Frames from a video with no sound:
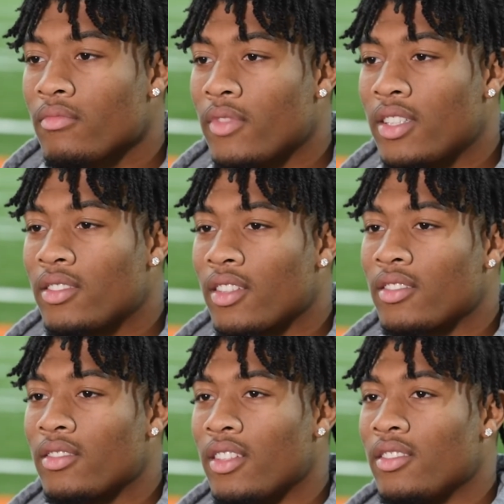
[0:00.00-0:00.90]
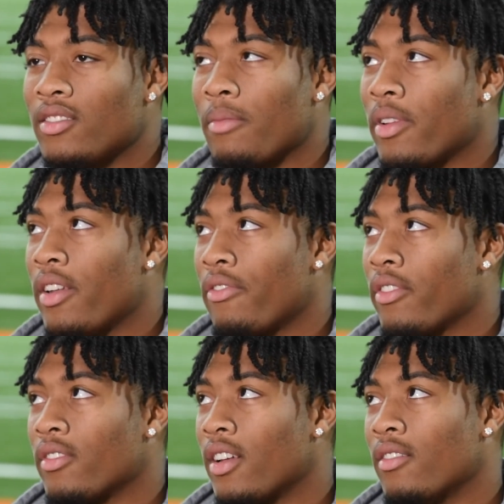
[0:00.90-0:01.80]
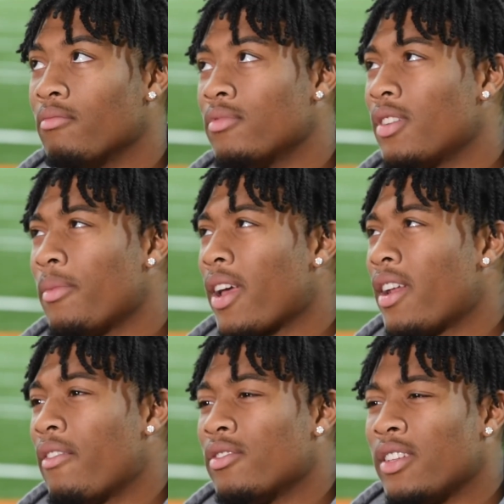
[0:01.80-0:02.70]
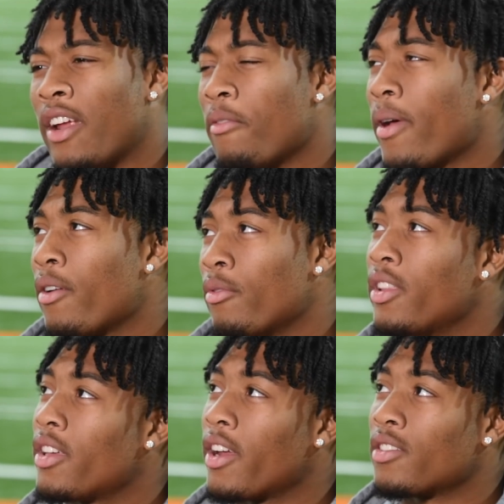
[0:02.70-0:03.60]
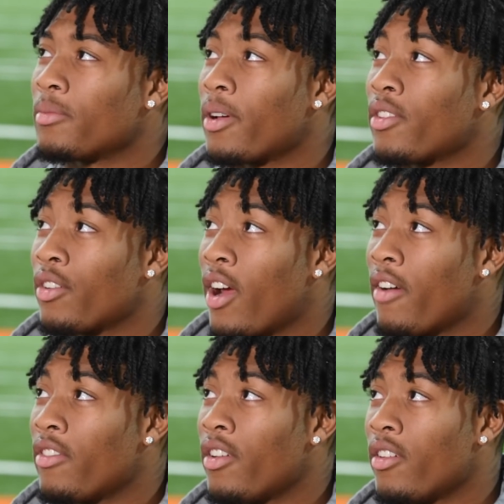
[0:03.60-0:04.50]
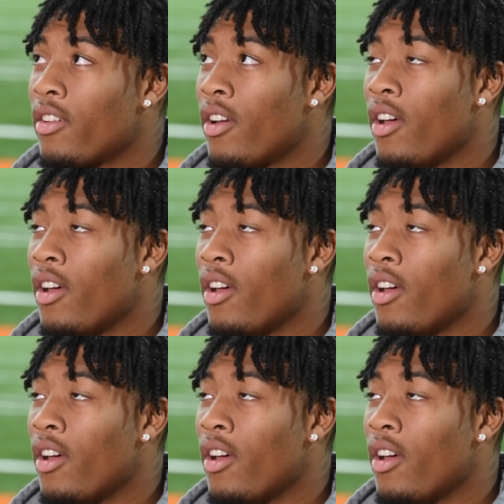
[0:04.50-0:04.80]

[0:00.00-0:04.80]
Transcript: It's just something different, something like I've never seen. Everybody really cares about their craft here.